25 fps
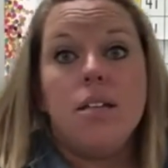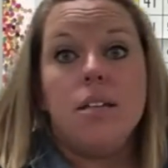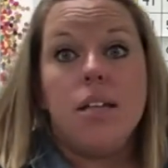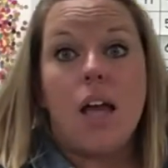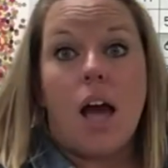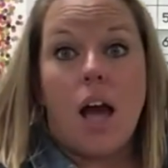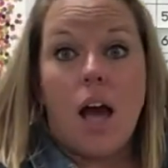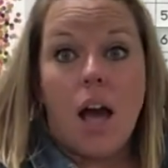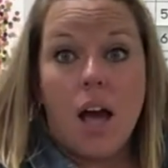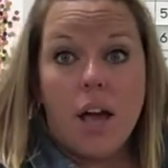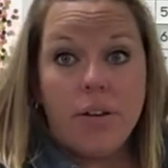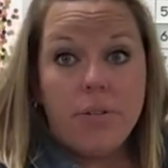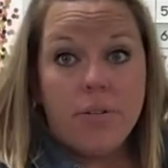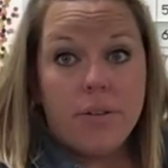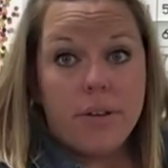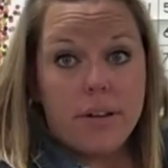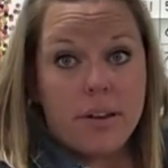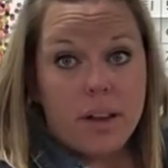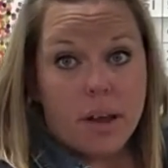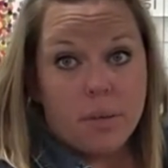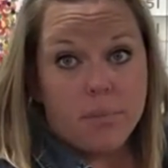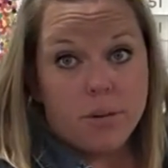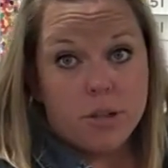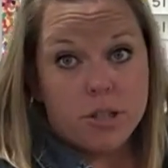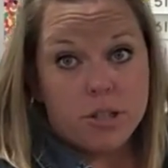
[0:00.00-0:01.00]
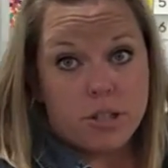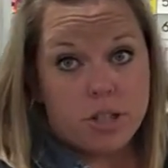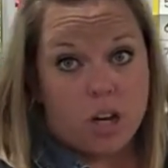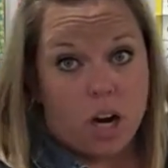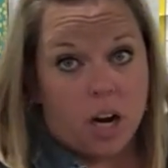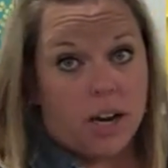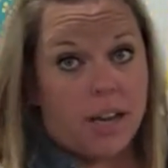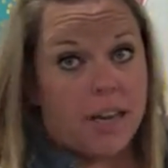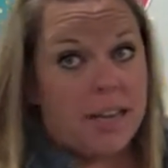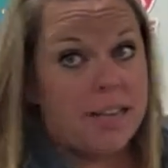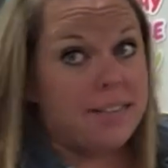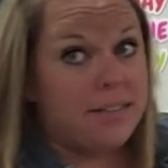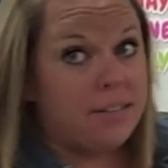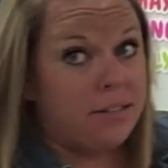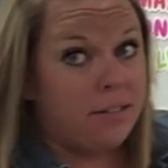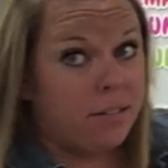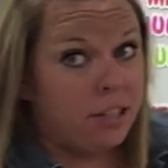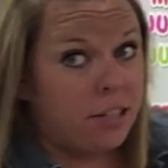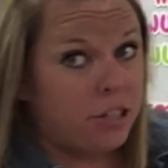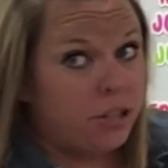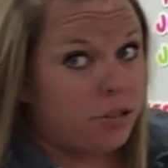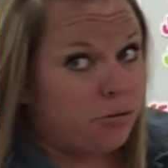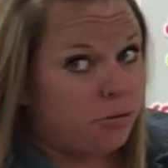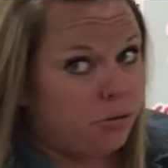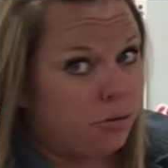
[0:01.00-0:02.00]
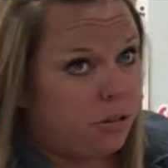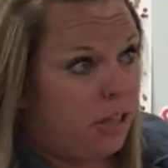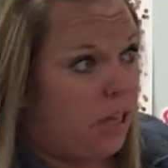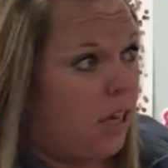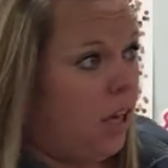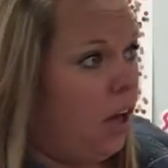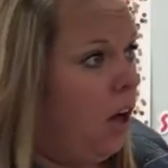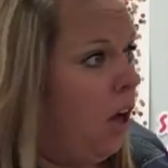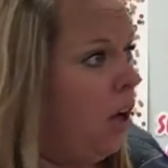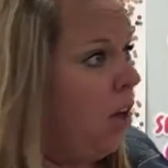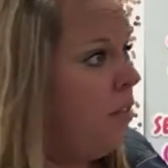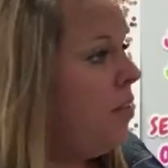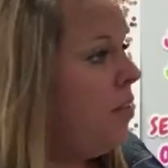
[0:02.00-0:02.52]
A 100 numbers chart is literally all the